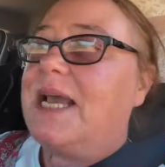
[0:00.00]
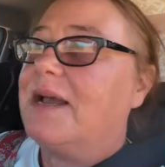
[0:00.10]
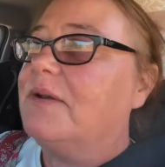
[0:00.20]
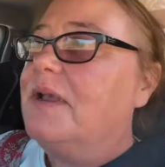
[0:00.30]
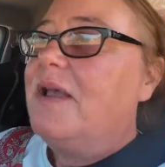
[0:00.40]

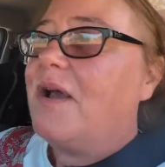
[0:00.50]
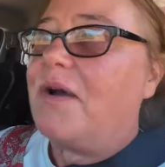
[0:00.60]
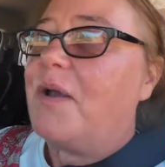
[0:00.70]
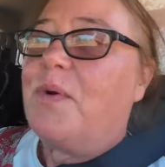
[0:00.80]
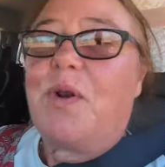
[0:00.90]
down.
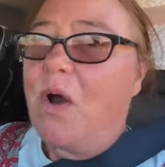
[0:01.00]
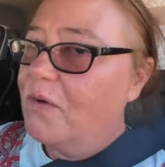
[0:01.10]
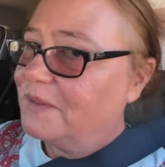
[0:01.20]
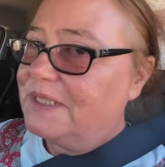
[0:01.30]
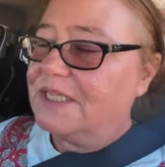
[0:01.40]
I will
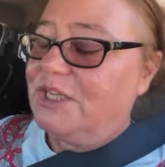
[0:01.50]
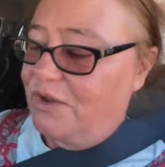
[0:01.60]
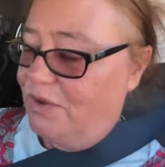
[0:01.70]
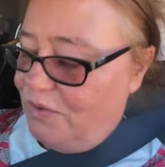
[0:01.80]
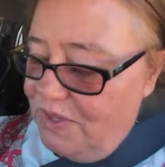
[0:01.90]
obviously
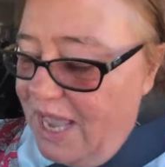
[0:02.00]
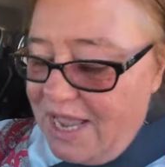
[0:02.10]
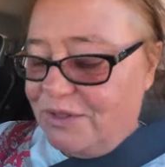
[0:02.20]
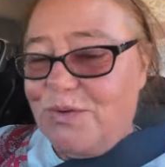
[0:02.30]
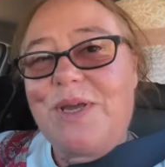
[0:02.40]
show you the
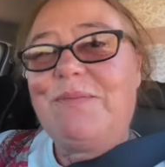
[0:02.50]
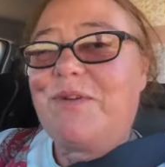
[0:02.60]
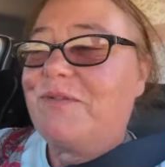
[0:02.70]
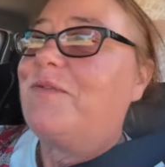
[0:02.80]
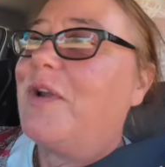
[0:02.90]
actual Gibb River